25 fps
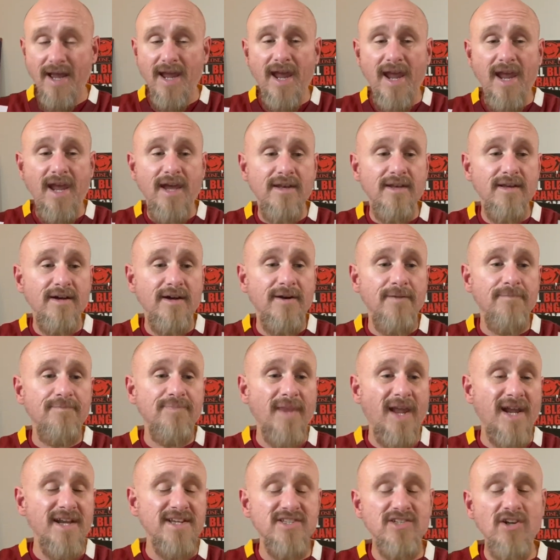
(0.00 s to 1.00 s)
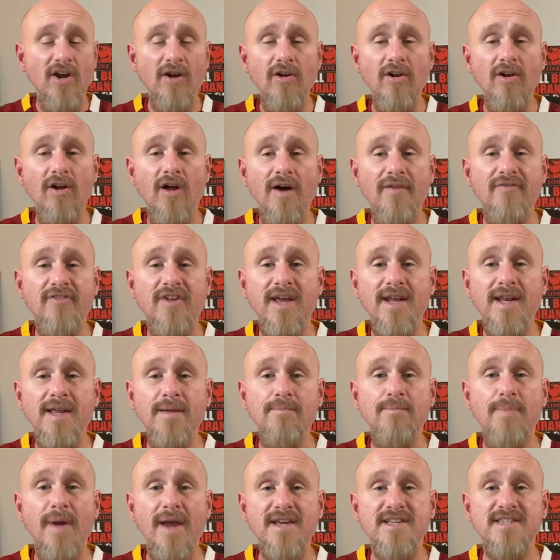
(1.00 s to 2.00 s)
And I started off getting
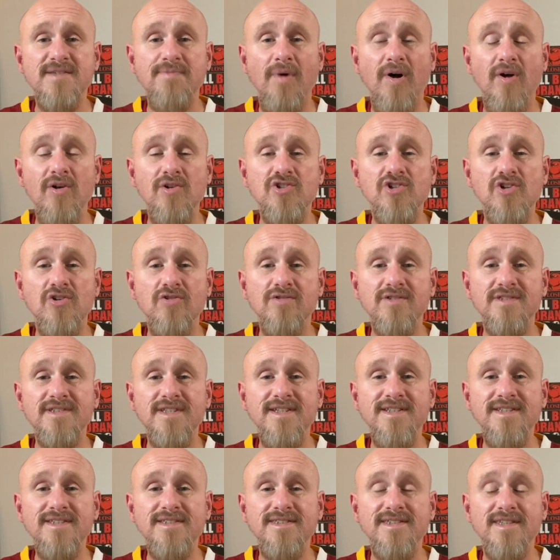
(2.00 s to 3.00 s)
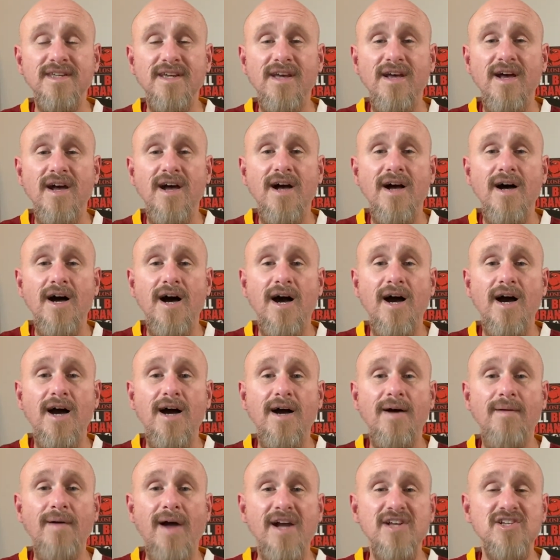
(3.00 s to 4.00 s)
baseball jerseys.
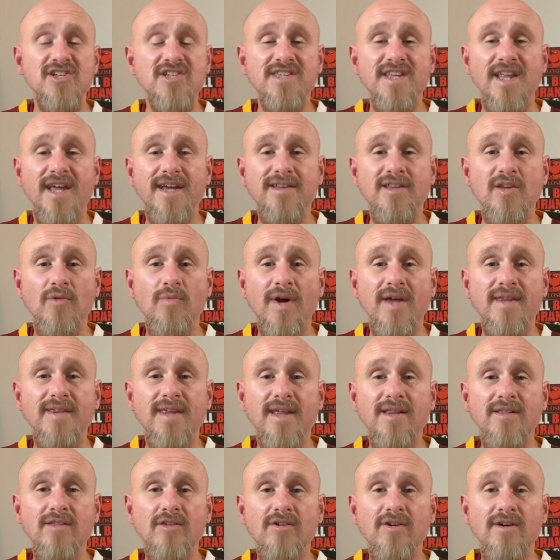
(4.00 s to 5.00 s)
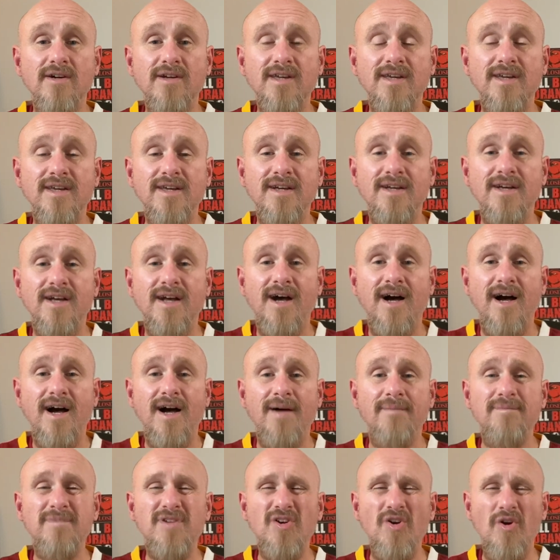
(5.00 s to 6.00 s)
I just like the way they look.
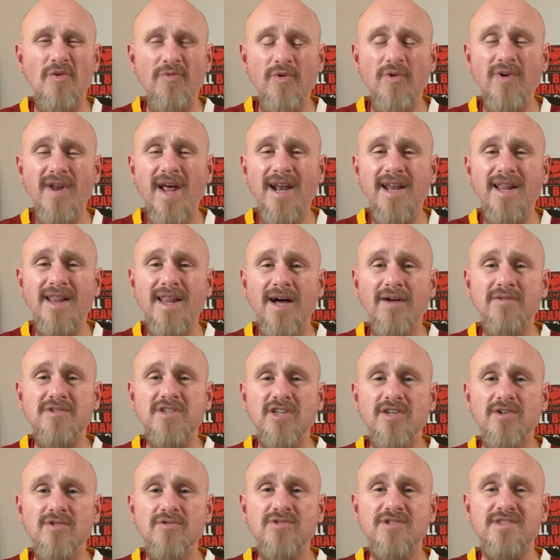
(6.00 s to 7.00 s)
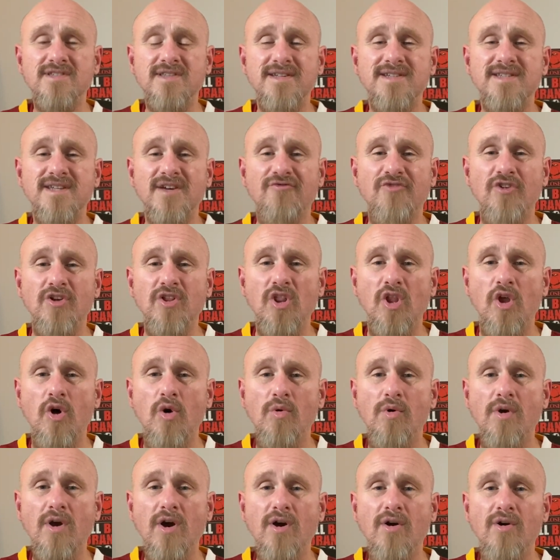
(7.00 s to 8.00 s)
They're not allowed to use the different
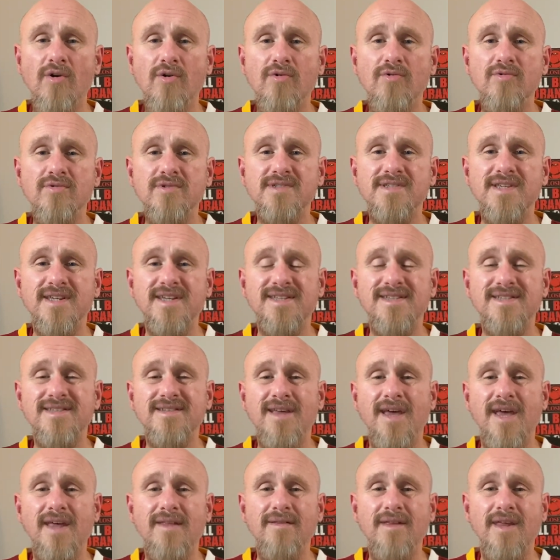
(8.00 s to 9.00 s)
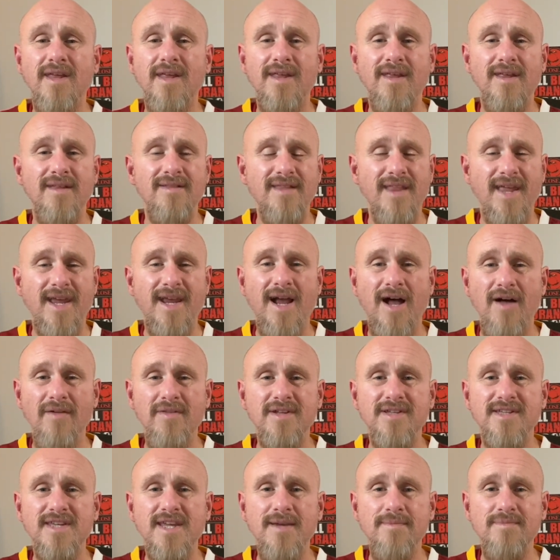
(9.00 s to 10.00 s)
logos and like how the
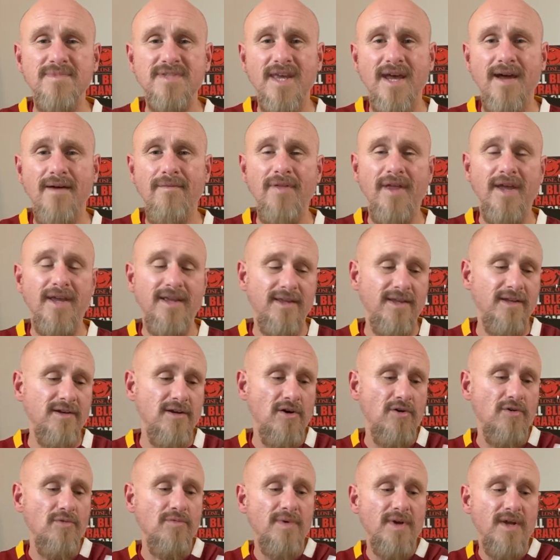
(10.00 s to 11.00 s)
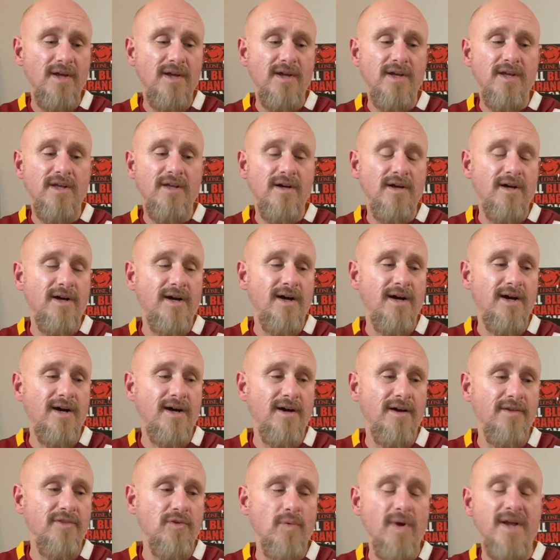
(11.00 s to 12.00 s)
teams have, like,
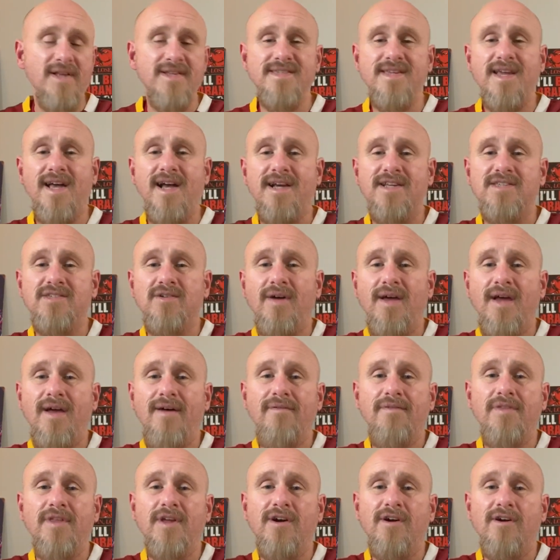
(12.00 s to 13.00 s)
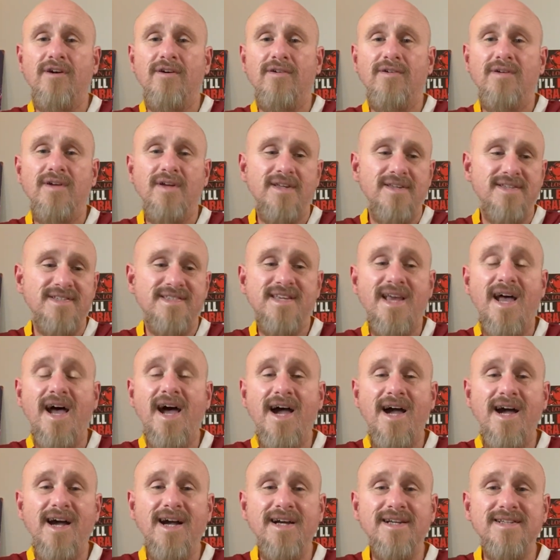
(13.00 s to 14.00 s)
the Red Sox will have their
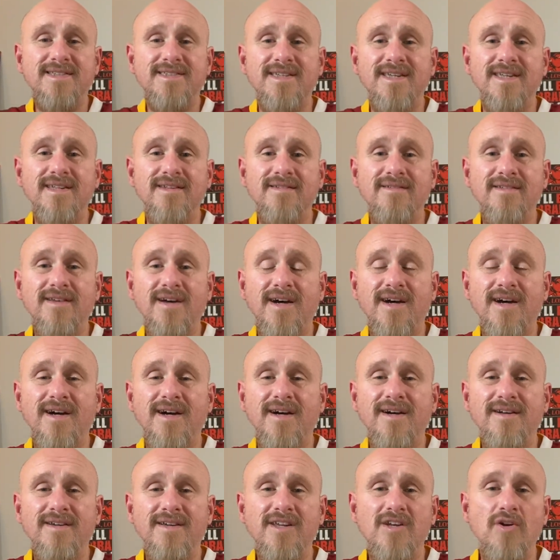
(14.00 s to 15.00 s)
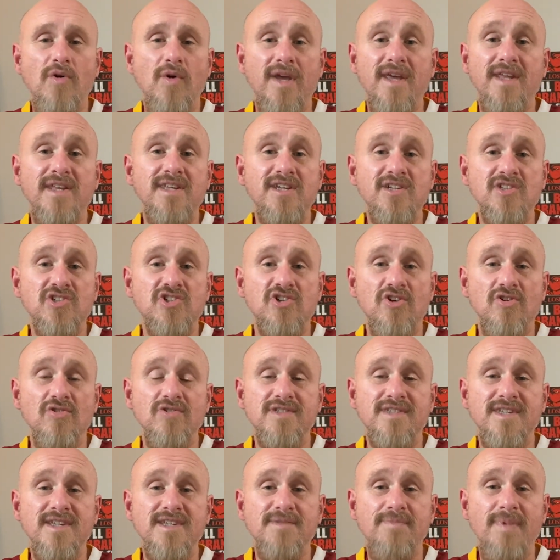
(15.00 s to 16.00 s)
socks, and Indians
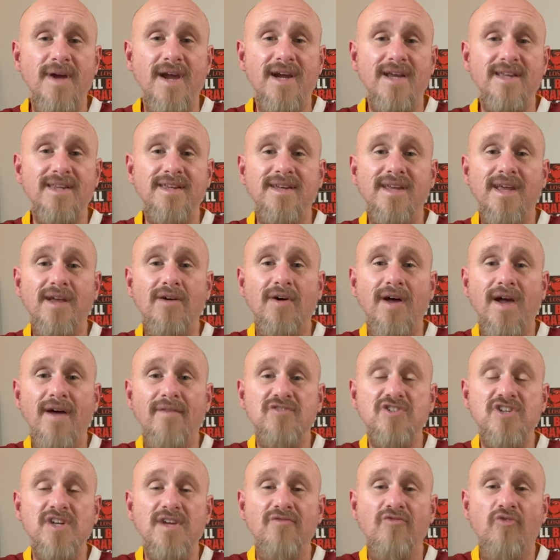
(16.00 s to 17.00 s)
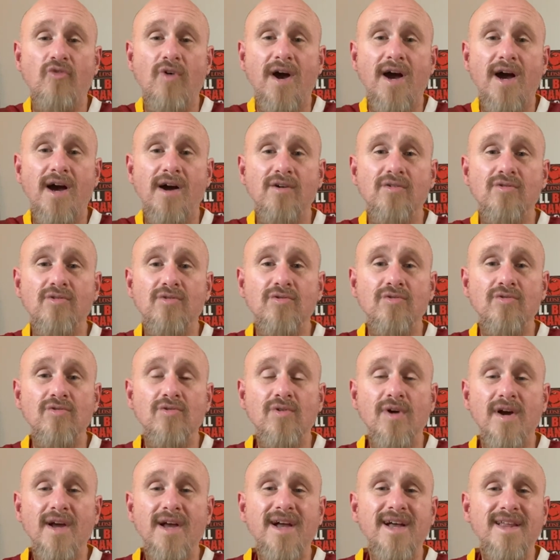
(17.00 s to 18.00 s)
jerseys back in the day will have Chief
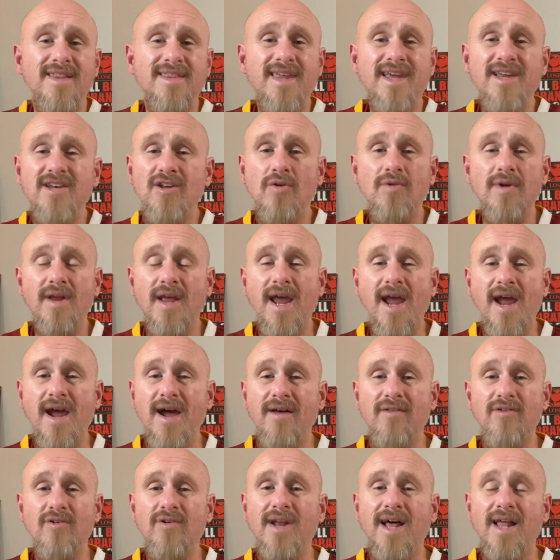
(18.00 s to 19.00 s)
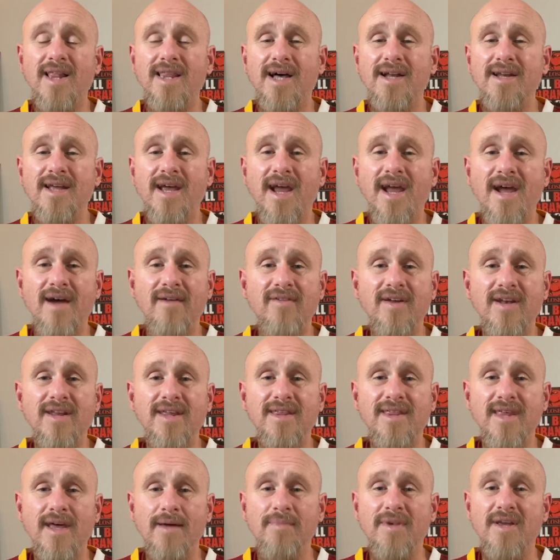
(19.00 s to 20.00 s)
Wahoo. They're not allowed to have any
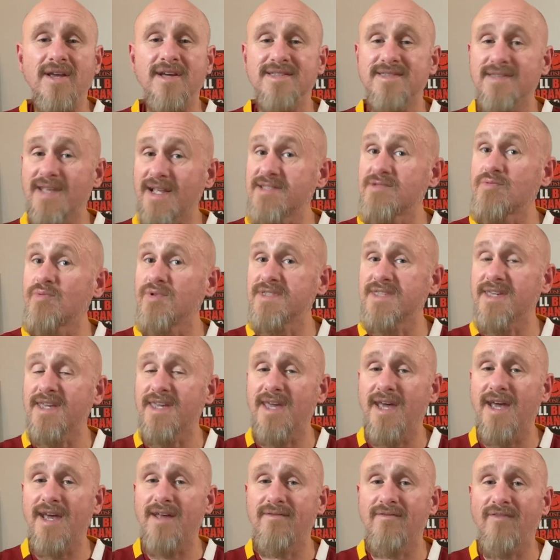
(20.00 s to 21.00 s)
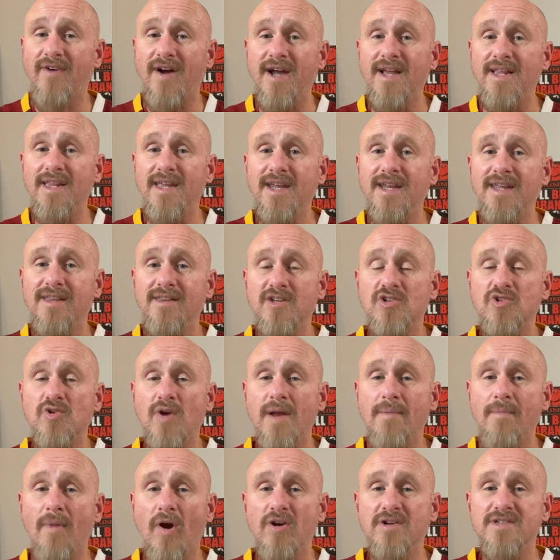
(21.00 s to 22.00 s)
of that, because that's, once again, violating the
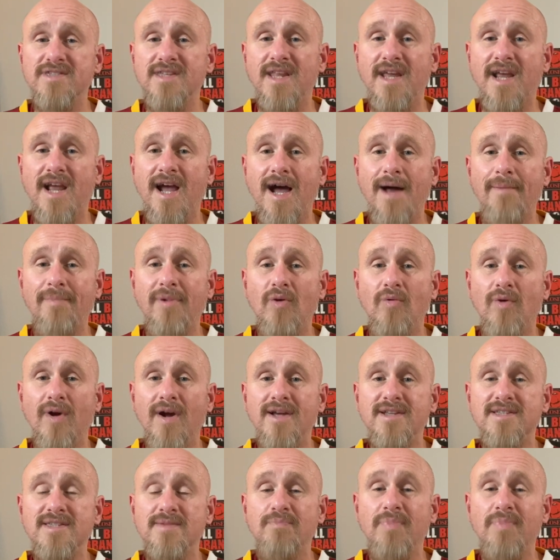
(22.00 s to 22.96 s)
trademarks and the copyrights.